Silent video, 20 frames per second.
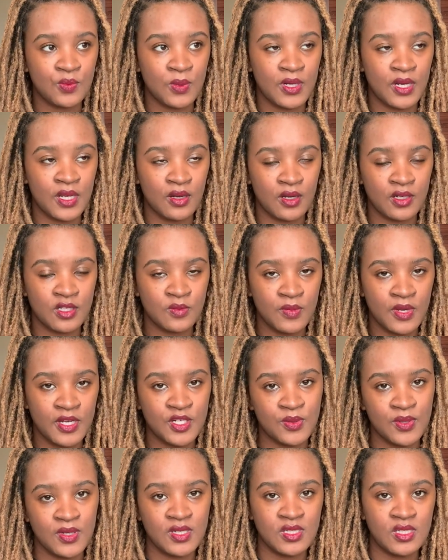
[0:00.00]
When I got to my
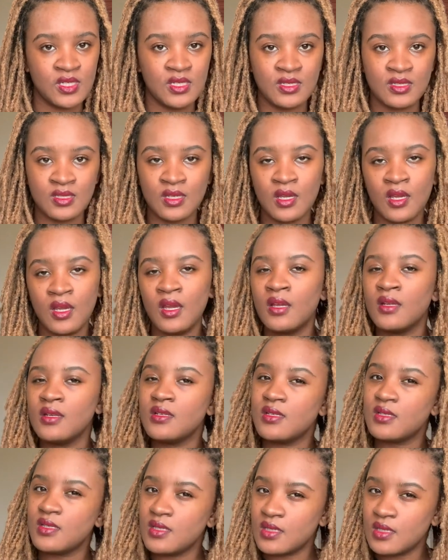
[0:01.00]
20s,
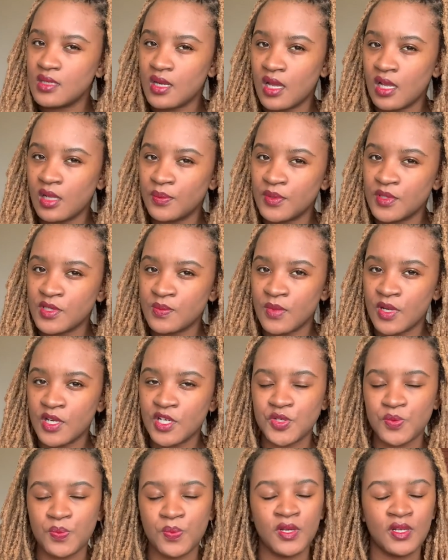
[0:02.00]
didn't help as
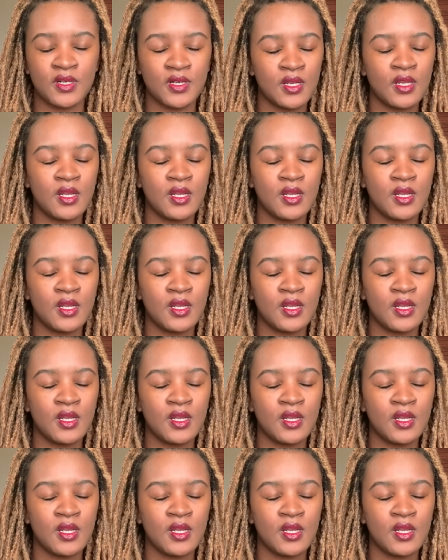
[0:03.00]
much, but